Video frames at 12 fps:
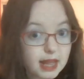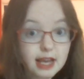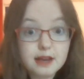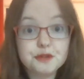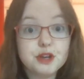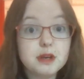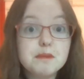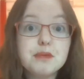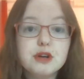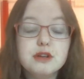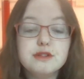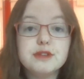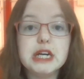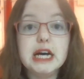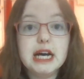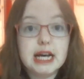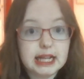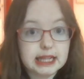if you improve
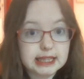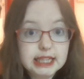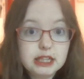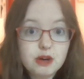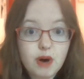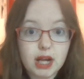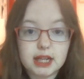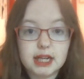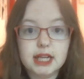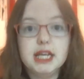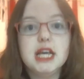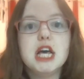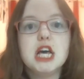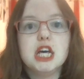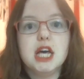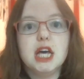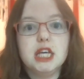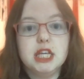lead quality,
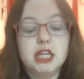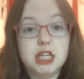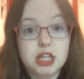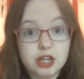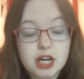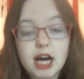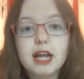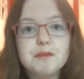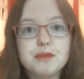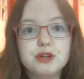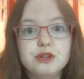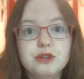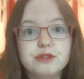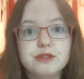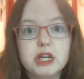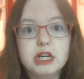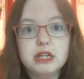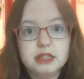you're going to
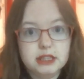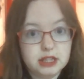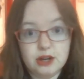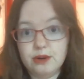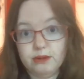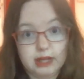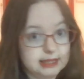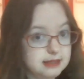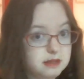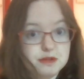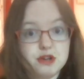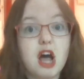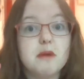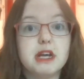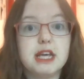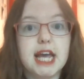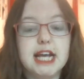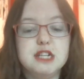improve, subscriber
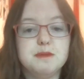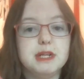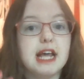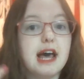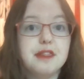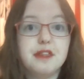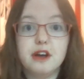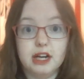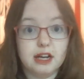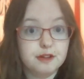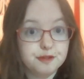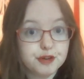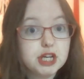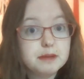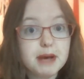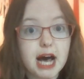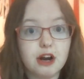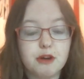engagement, and they're going to convert
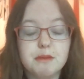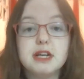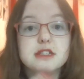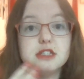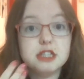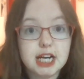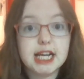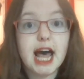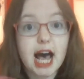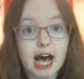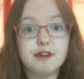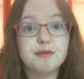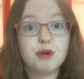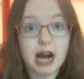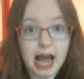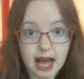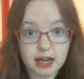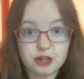better because you're going to have more
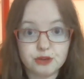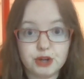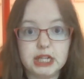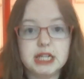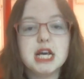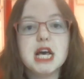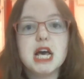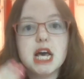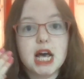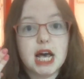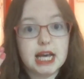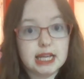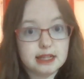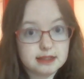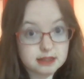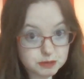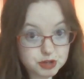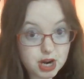accurate
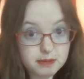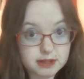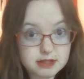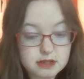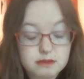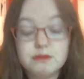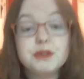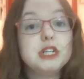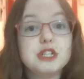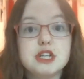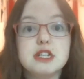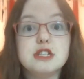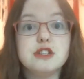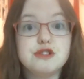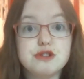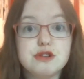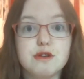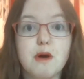subscribers, which is
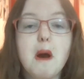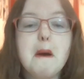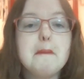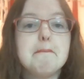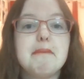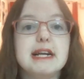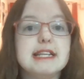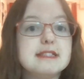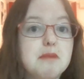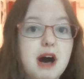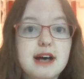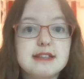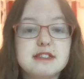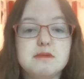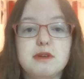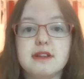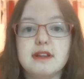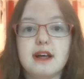true. But it's
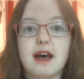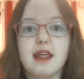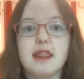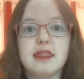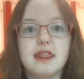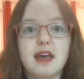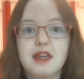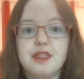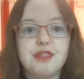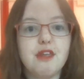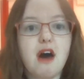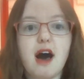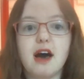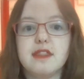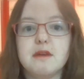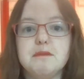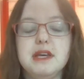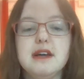possible that they thought
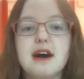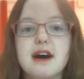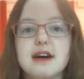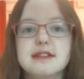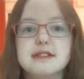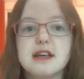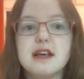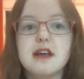that because,